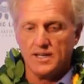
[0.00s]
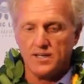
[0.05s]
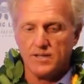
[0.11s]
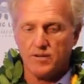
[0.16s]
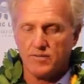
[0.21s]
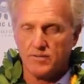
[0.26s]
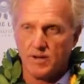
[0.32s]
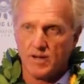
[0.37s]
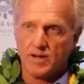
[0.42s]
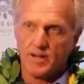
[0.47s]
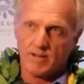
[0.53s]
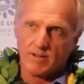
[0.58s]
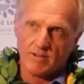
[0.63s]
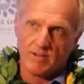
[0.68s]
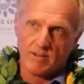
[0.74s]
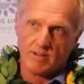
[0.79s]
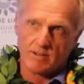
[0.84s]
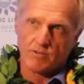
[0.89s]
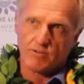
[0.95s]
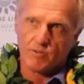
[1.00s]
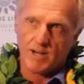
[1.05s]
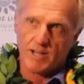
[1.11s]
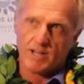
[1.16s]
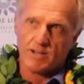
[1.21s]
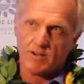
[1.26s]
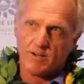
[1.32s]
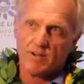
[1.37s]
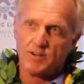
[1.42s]
you've got
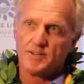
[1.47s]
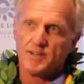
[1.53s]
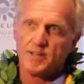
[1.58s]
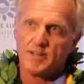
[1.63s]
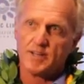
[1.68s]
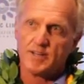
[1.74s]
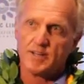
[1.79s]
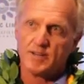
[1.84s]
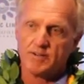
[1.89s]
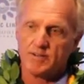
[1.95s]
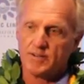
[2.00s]
great content here.